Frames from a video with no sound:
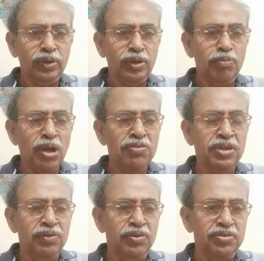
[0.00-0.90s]
balanced
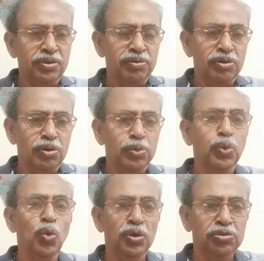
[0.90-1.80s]
equation.
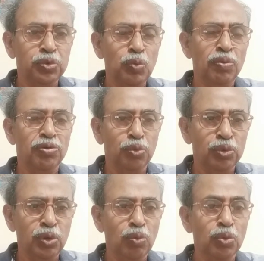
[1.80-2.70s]
2H2 plus
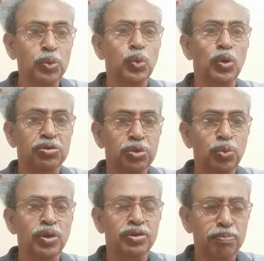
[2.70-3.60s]
O2 equal to
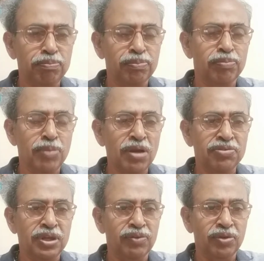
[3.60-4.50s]
2H2O is a balanced
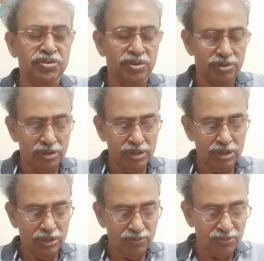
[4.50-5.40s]
equation.
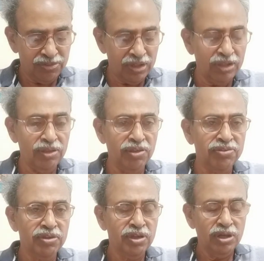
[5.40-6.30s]
You see in this
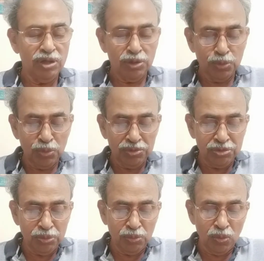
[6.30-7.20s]

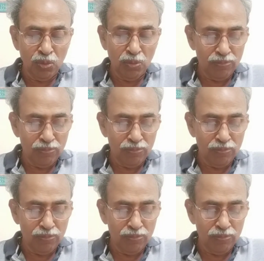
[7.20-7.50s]
2H2O